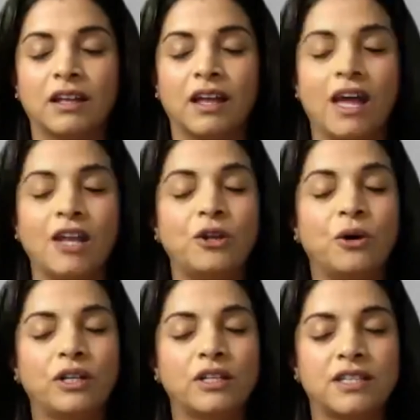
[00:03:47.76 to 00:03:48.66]
and
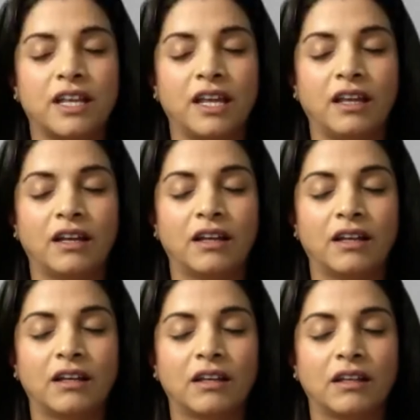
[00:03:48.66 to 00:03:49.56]
noticing
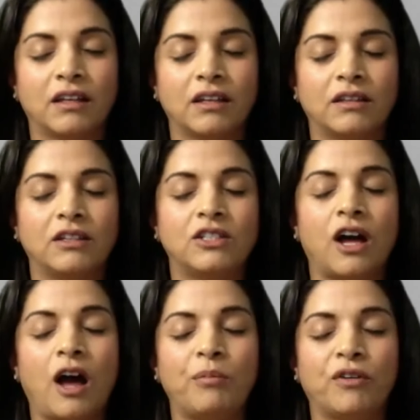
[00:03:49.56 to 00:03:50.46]
the
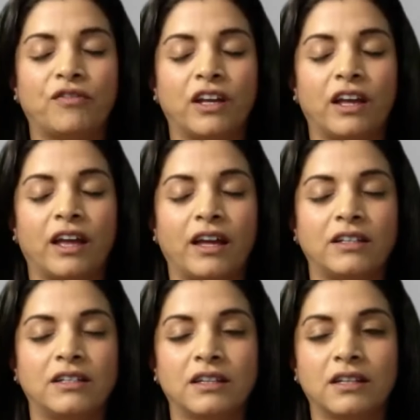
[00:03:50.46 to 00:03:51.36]
top of the head,
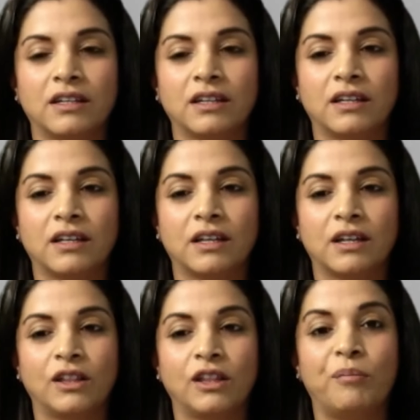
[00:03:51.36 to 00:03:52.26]

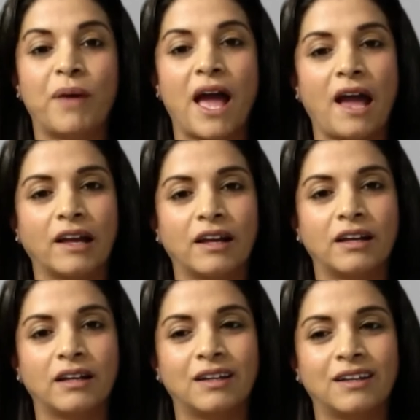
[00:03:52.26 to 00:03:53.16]
the back,
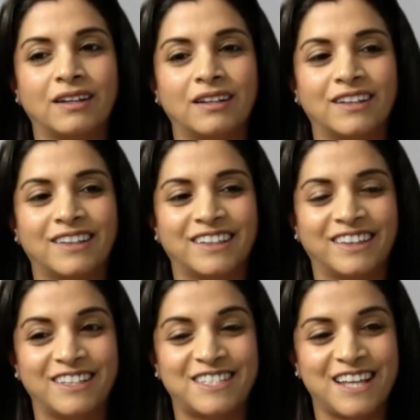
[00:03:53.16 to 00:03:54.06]

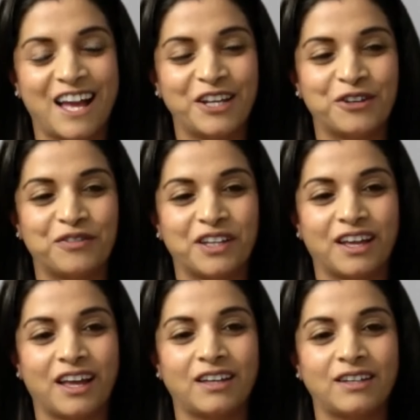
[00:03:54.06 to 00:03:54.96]
the side of the
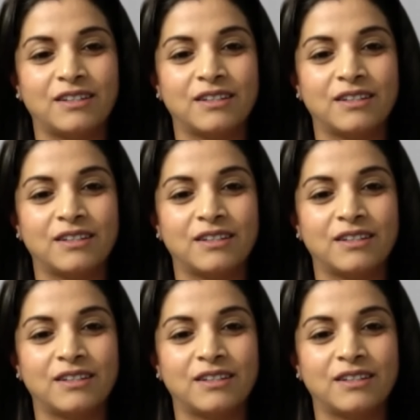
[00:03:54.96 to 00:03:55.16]
head.